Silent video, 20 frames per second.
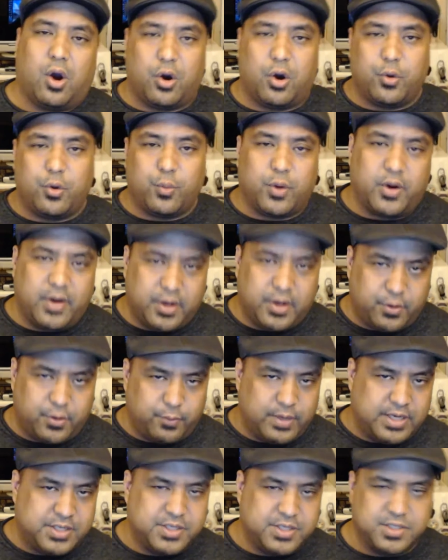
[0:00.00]
hardware
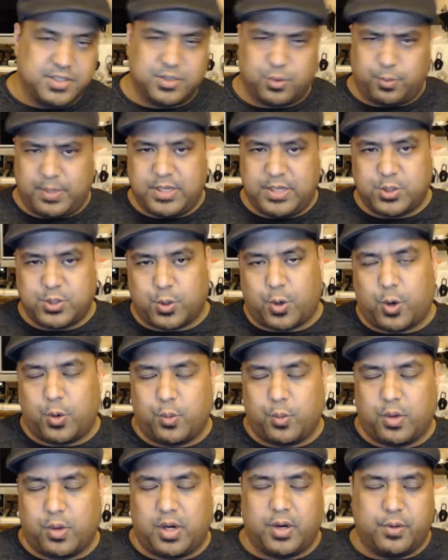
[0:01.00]
iterations or major
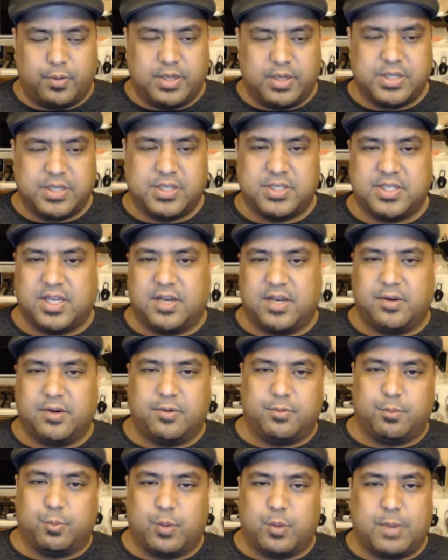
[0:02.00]
hardware iterations that
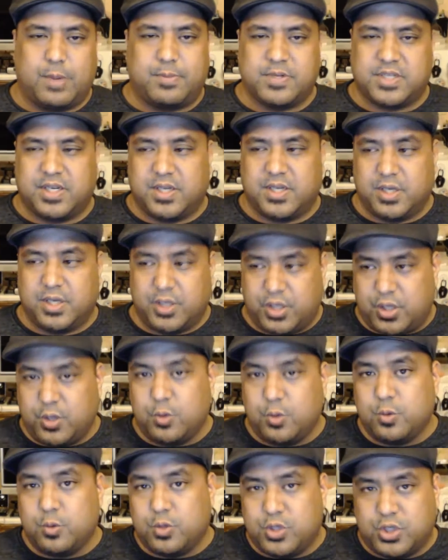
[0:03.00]
represent a
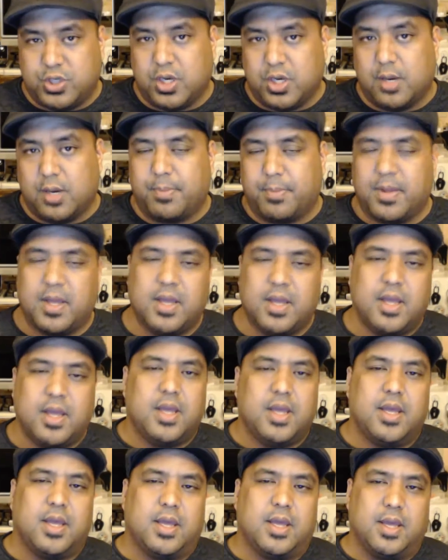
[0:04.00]
huge jump
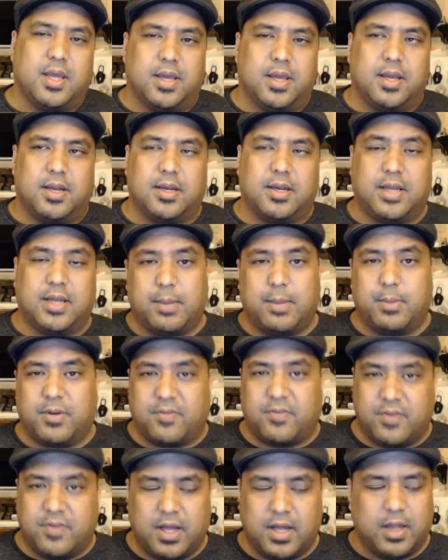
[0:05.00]
in
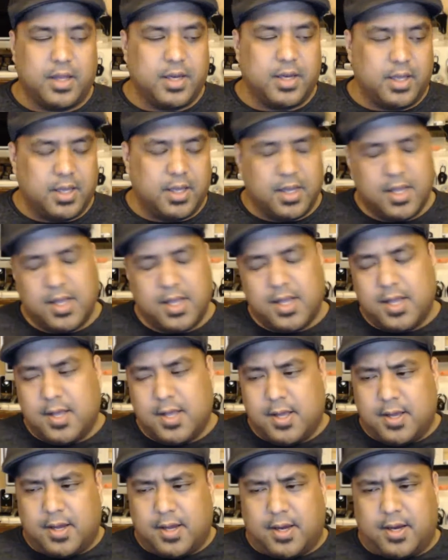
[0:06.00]
gaming fidelity.
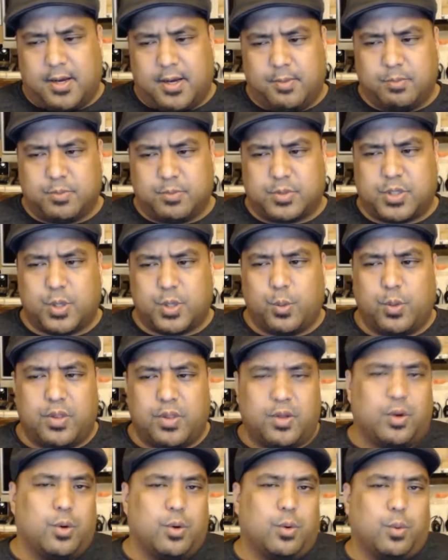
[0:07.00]
So
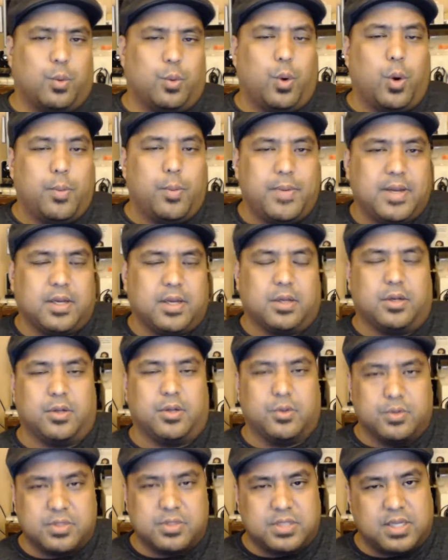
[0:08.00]
what they're hoping to
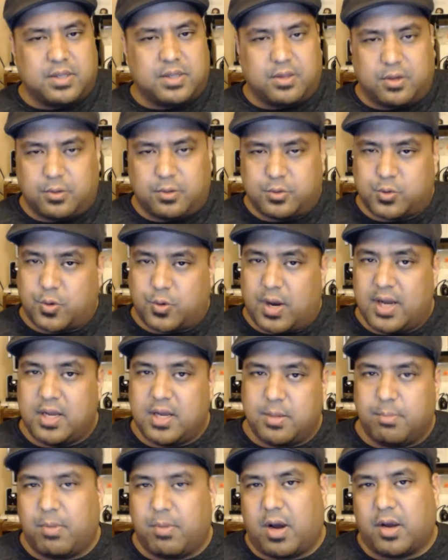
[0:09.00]
do is that they're
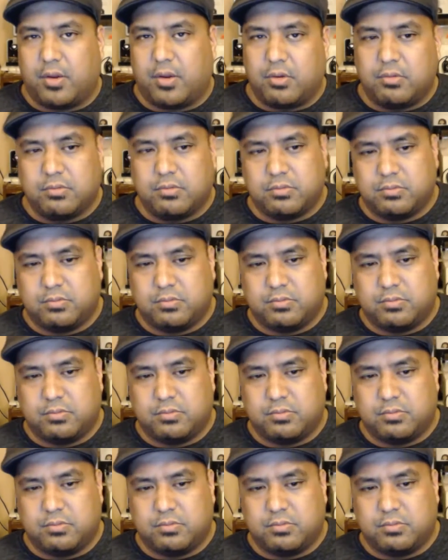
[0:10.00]
trying to model